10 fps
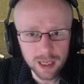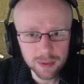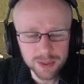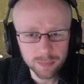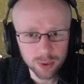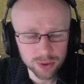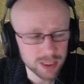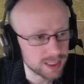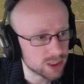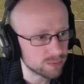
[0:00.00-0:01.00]

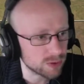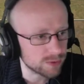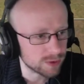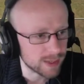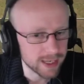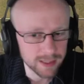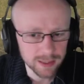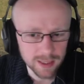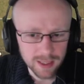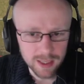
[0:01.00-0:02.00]
supported in some rough terrain.
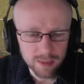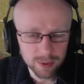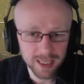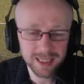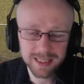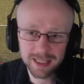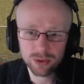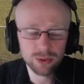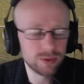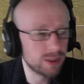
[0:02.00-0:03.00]
But like I said,
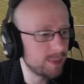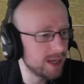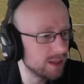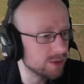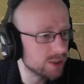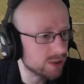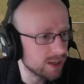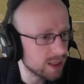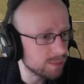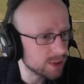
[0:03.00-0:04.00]
all dependent on the
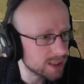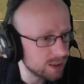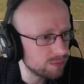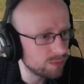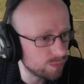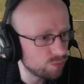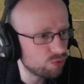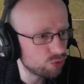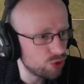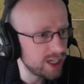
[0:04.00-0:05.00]
terrain there. But still,
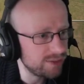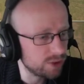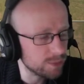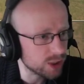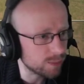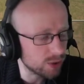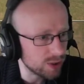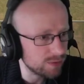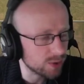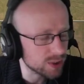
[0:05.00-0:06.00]
really thumbs up.
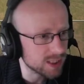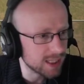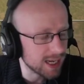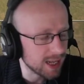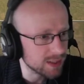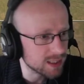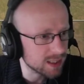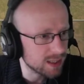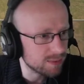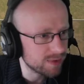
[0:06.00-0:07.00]
Looking forward to seeing how this
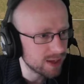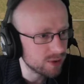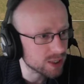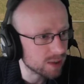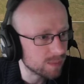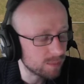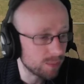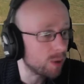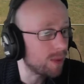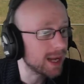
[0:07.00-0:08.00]
prevails on
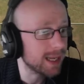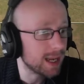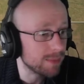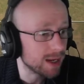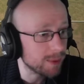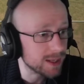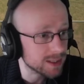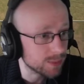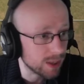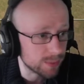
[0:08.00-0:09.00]
my game I play
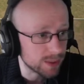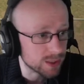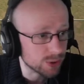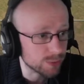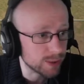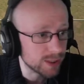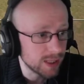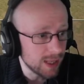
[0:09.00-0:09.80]
as well in the tournament.